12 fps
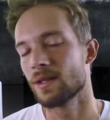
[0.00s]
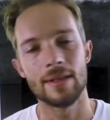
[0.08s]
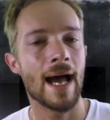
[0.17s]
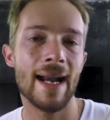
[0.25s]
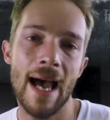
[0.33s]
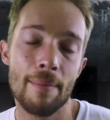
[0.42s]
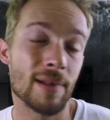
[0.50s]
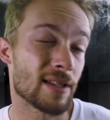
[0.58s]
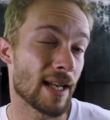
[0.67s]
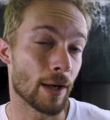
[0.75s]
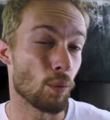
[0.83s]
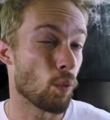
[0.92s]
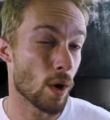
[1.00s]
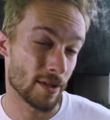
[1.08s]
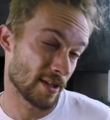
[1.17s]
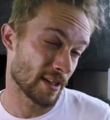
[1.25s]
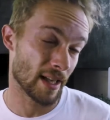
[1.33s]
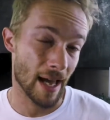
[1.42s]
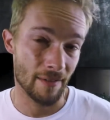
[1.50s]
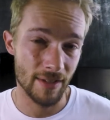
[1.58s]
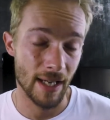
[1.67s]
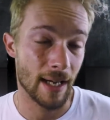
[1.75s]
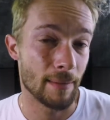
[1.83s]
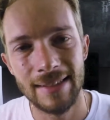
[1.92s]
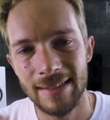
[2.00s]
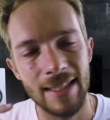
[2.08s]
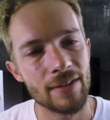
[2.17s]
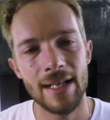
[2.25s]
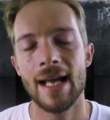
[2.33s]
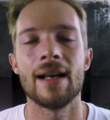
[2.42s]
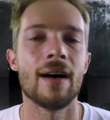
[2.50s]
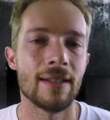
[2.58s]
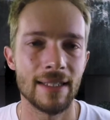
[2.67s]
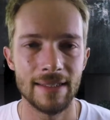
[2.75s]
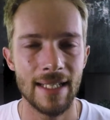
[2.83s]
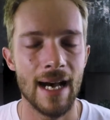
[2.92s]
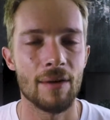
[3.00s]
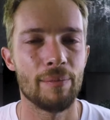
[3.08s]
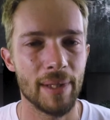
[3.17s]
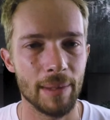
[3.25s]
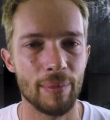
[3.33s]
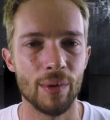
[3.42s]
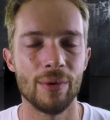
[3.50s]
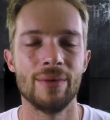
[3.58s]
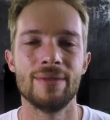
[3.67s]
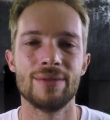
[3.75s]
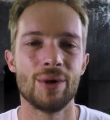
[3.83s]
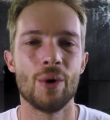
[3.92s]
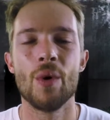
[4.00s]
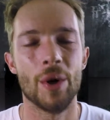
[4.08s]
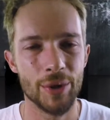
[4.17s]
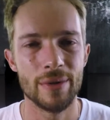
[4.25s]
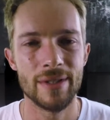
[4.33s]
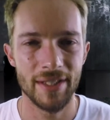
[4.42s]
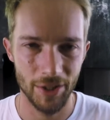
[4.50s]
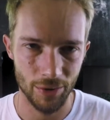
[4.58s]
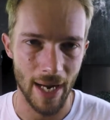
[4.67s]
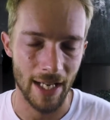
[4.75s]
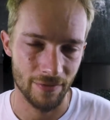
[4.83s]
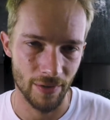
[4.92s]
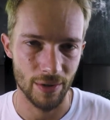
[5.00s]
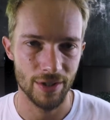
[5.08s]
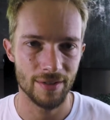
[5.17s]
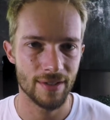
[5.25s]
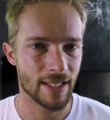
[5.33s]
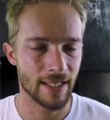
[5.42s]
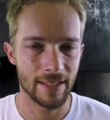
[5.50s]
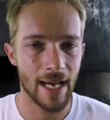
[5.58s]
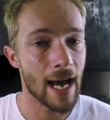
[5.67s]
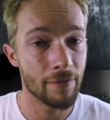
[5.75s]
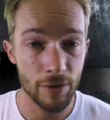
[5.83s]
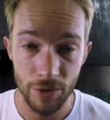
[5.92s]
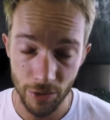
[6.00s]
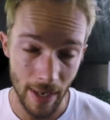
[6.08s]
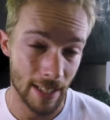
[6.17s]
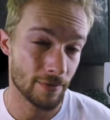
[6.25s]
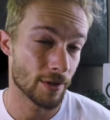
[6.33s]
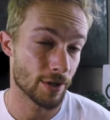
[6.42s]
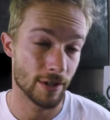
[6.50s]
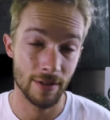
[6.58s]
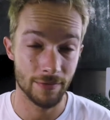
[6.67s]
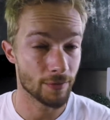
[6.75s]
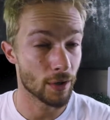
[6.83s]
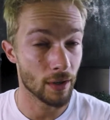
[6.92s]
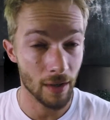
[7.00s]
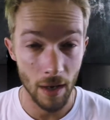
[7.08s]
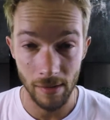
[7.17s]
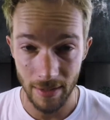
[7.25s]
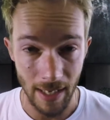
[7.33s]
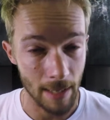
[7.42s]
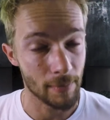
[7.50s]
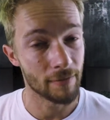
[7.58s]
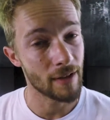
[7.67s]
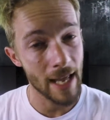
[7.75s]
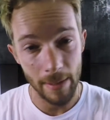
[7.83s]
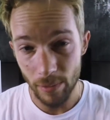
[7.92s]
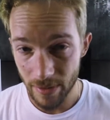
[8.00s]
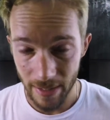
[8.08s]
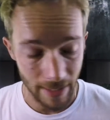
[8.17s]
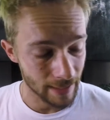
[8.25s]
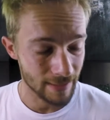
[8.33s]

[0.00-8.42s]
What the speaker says: that happens like once in a lifetime. They're not hunting down people who are using cracked versions. And I've used cracked versions for a long time of Ableton,